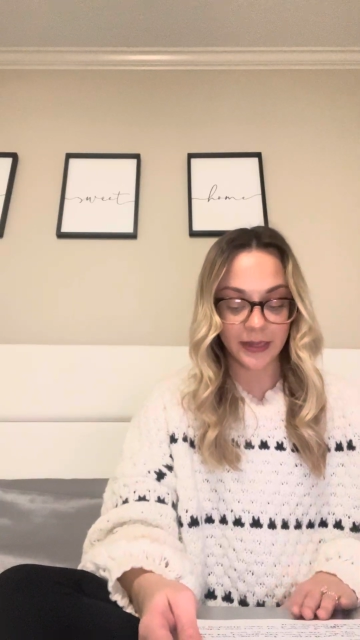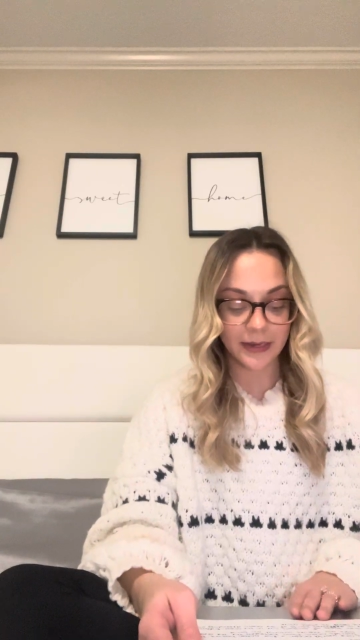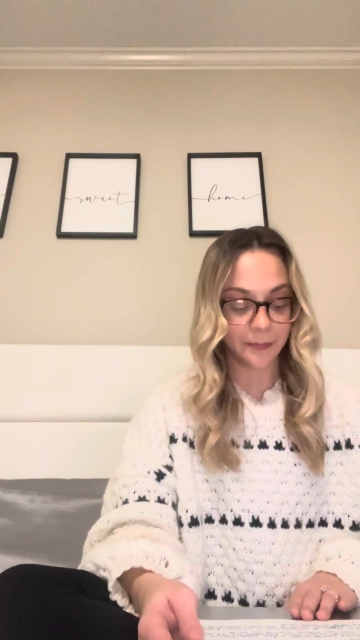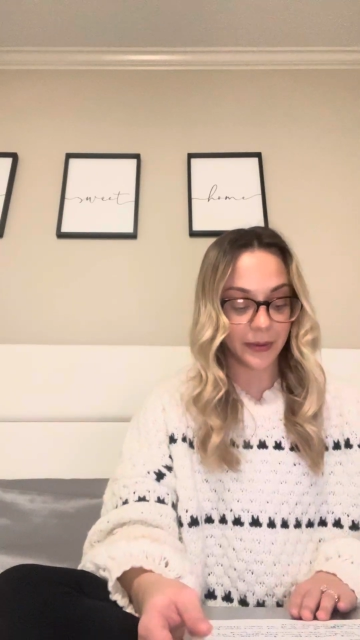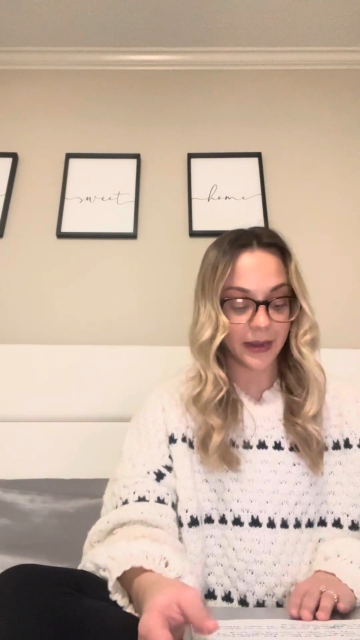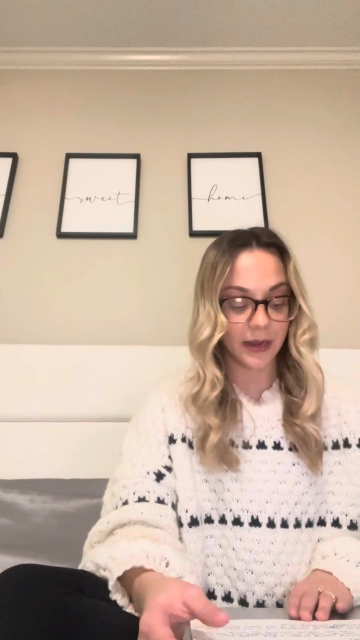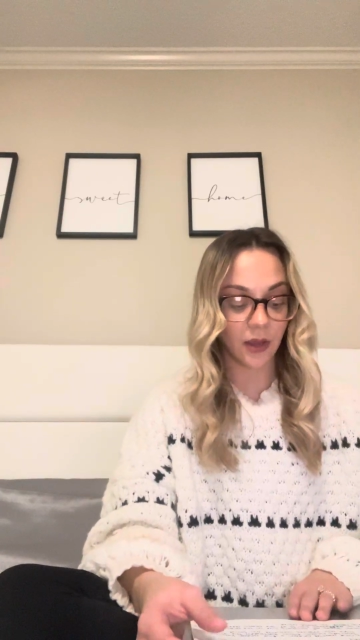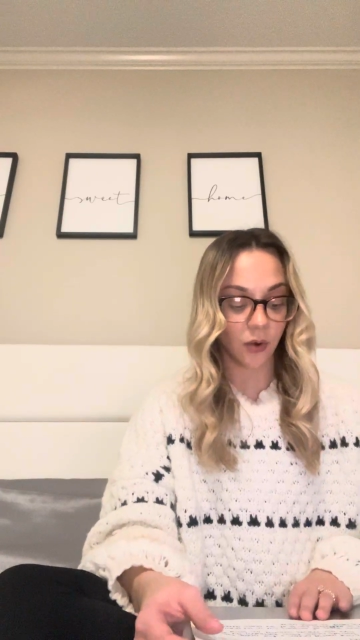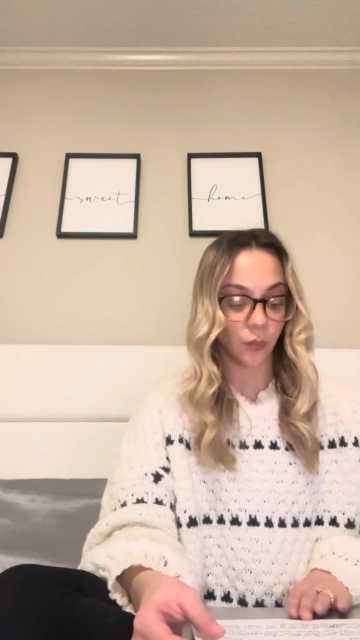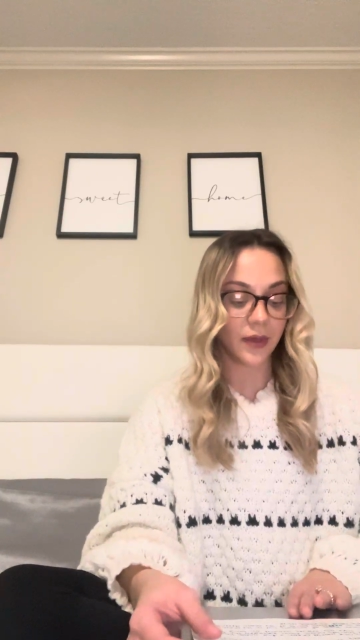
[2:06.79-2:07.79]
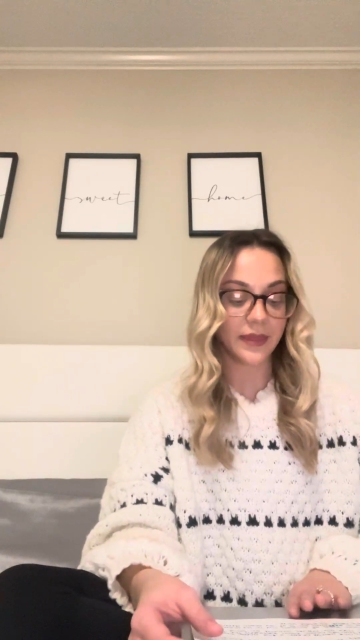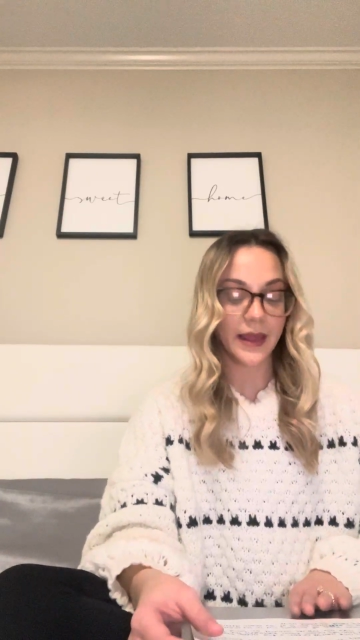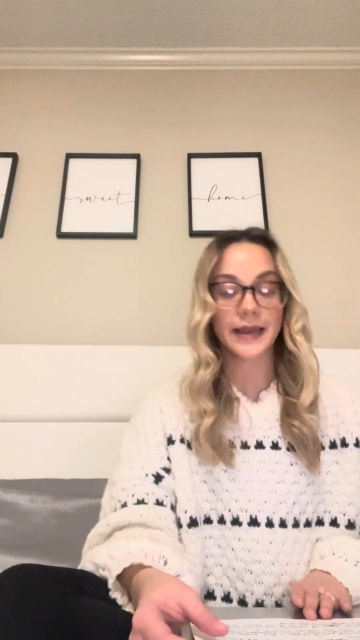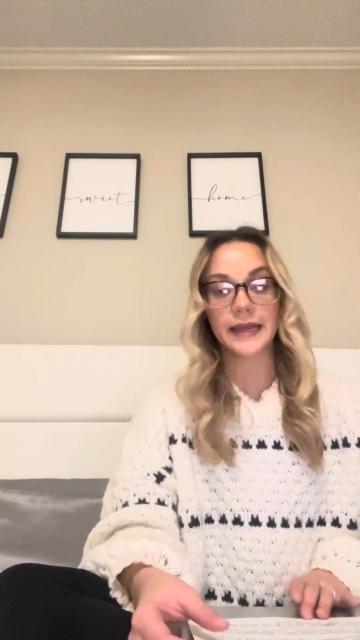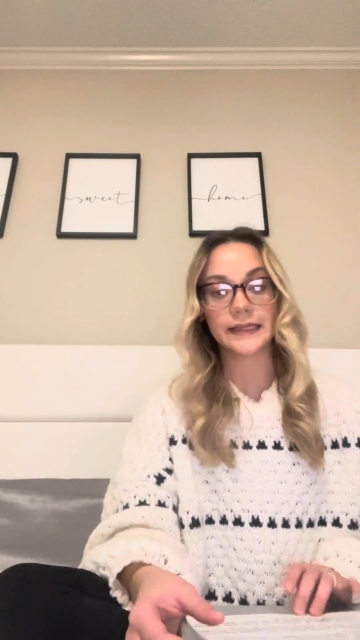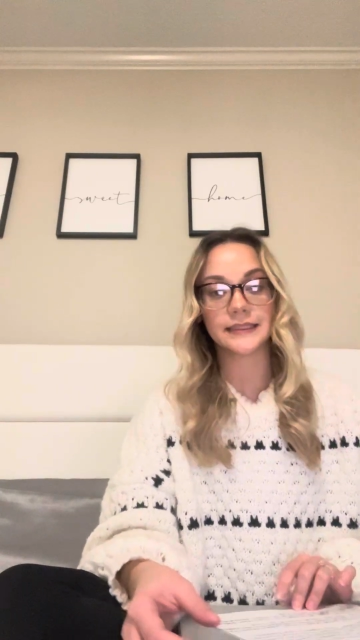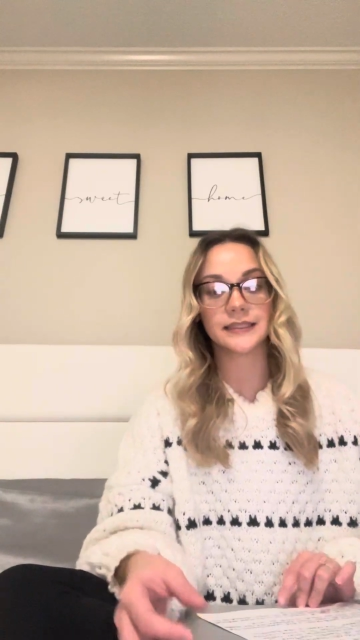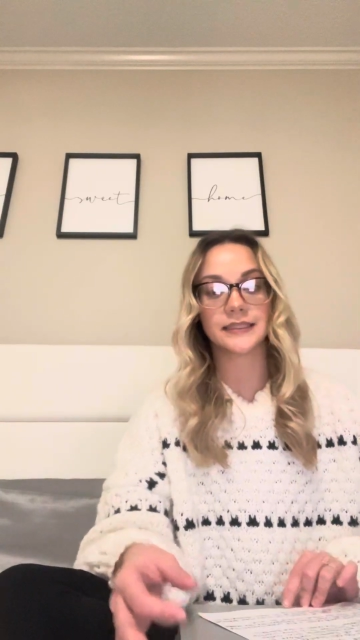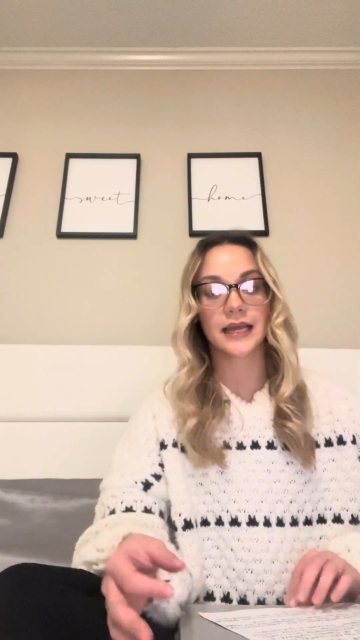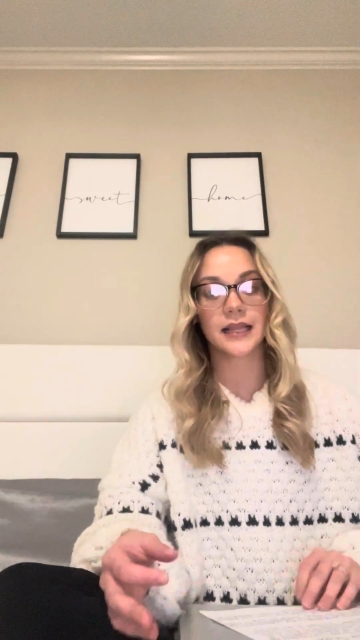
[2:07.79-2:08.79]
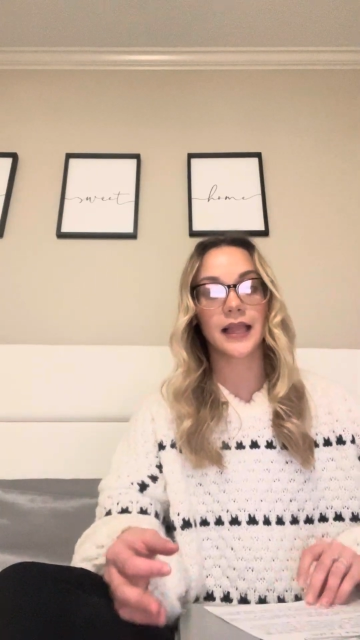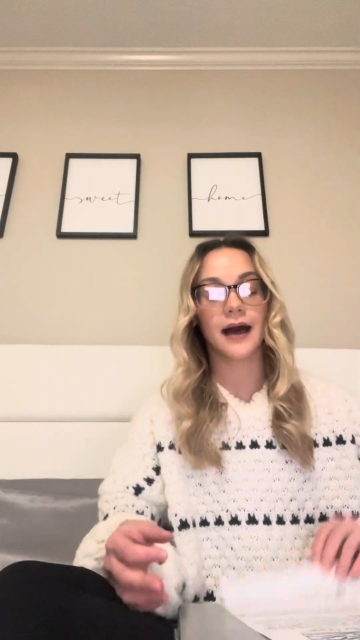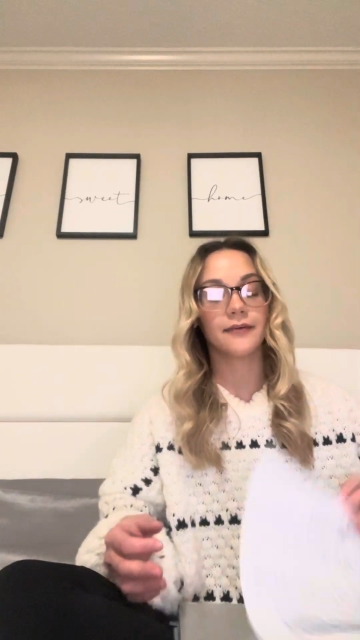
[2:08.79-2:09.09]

depending on what they need to stay alive.